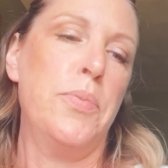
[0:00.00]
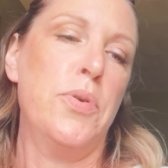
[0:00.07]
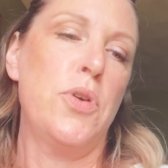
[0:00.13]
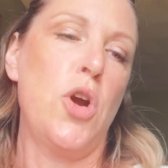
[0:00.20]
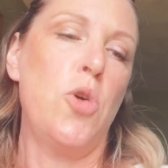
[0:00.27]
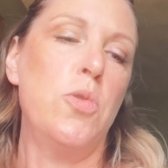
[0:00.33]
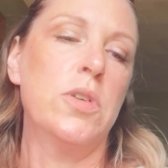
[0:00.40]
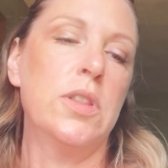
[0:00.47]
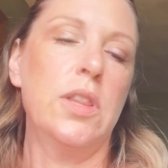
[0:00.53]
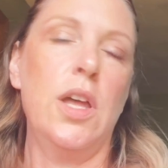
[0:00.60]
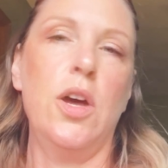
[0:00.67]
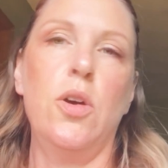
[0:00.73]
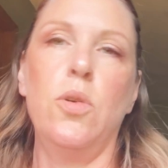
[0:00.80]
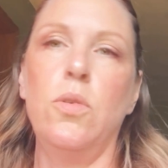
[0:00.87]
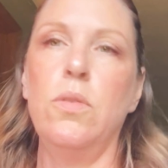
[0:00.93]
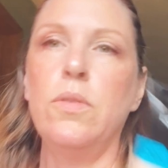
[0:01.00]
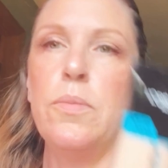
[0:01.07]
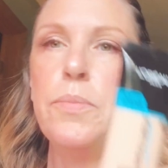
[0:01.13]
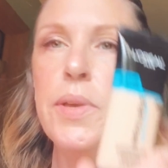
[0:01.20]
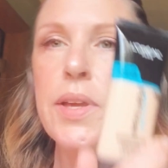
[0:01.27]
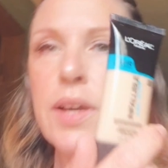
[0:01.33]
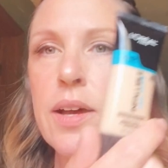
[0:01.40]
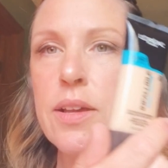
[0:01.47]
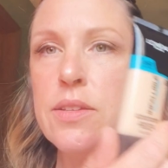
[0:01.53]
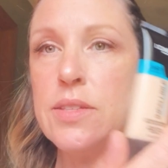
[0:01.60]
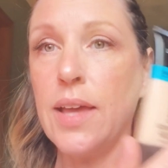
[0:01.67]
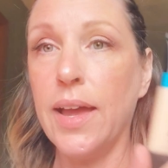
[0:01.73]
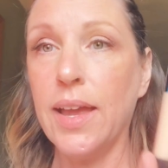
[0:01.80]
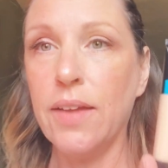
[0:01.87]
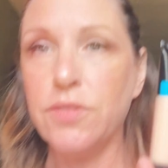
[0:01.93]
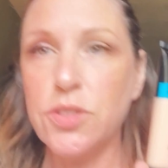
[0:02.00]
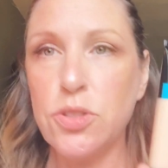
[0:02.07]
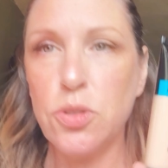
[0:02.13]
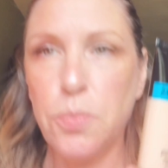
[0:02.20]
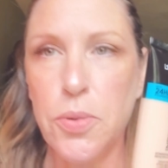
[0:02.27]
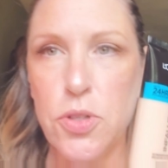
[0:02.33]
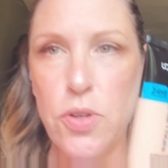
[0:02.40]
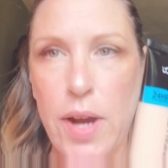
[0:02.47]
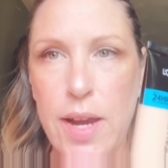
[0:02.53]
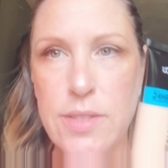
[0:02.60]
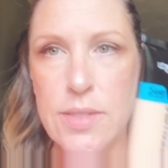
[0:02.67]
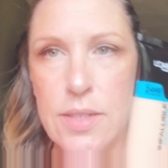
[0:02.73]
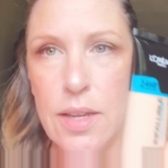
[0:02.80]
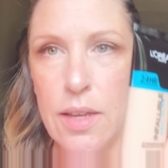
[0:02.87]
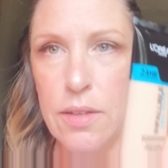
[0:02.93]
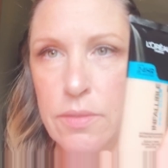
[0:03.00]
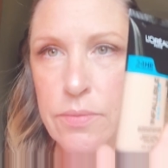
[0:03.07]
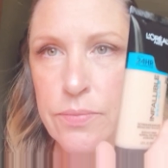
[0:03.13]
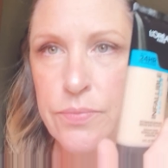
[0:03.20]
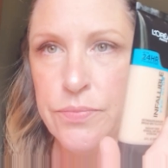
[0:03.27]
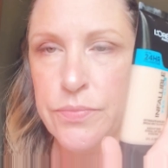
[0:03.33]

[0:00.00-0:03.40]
Pro Glow because I have super dry skin.